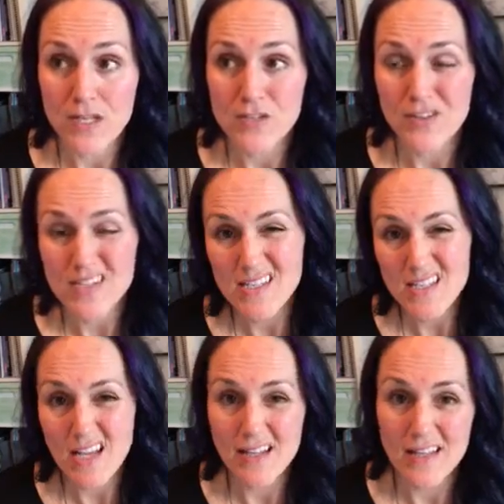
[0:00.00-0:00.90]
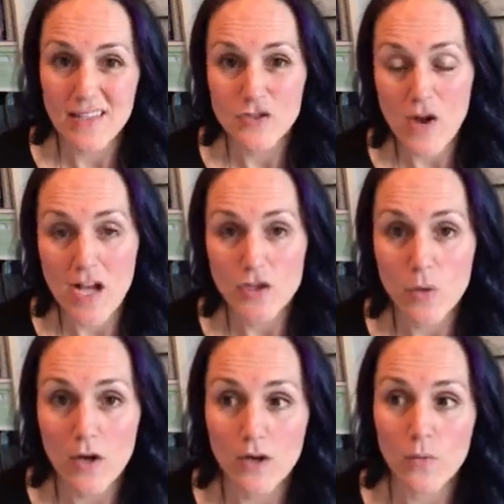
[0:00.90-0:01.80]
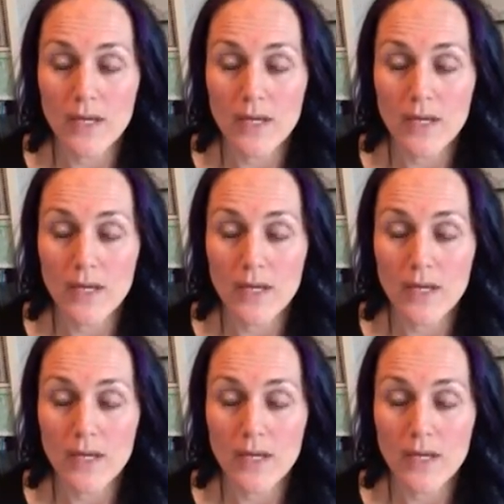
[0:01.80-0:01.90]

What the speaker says: So this is kind of like the trash water.